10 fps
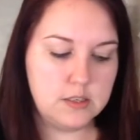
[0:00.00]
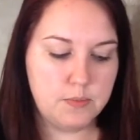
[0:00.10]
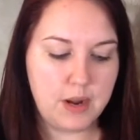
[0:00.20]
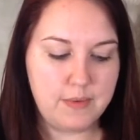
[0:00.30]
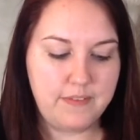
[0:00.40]

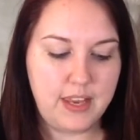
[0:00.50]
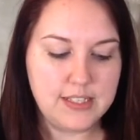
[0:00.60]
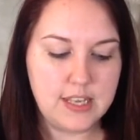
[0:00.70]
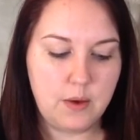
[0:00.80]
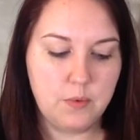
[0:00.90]
prime my
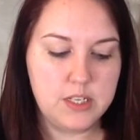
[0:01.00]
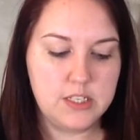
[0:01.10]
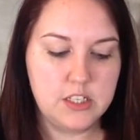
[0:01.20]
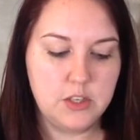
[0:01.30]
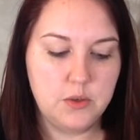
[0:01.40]
face. I
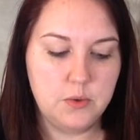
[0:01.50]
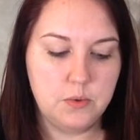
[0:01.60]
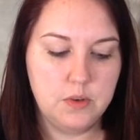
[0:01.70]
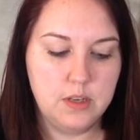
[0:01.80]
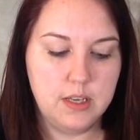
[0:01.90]
want
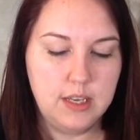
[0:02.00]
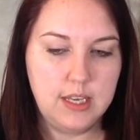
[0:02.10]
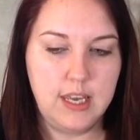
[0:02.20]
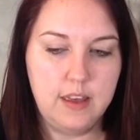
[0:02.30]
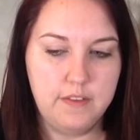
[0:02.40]
to
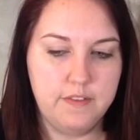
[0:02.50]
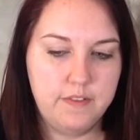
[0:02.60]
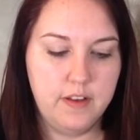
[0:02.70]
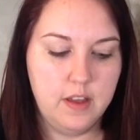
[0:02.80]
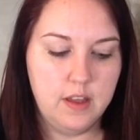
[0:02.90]

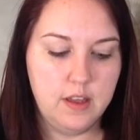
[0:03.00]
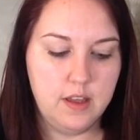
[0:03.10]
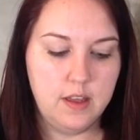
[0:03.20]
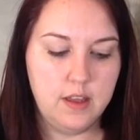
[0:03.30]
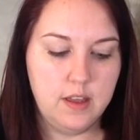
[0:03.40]
give
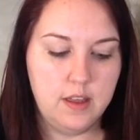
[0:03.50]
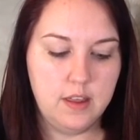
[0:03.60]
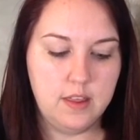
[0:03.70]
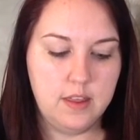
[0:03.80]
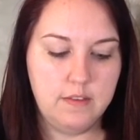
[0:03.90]

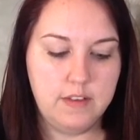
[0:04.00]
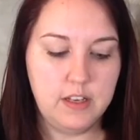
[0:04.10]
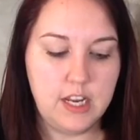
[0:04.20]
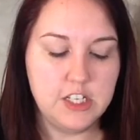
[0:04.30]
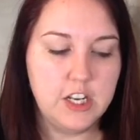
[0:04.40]
the
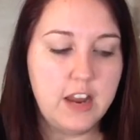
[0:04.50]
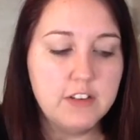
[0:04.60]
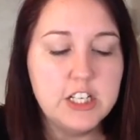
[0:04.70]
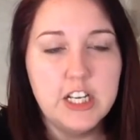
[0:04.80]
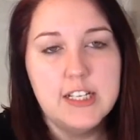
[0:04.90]
foundation
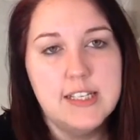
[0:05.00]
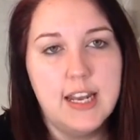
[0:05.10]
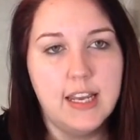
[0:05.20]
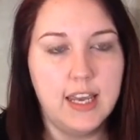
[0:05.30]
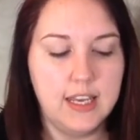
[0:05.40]
every chance
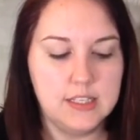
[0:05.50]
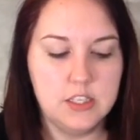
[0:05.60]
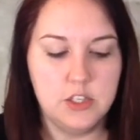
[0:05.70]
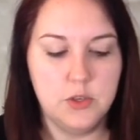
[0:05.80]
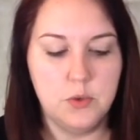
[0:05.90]
that I can
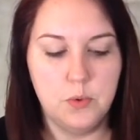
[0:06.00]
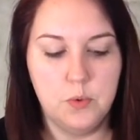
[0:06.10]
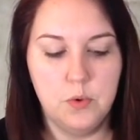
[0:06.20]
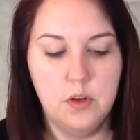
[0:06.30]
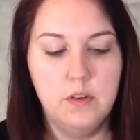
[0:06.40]
to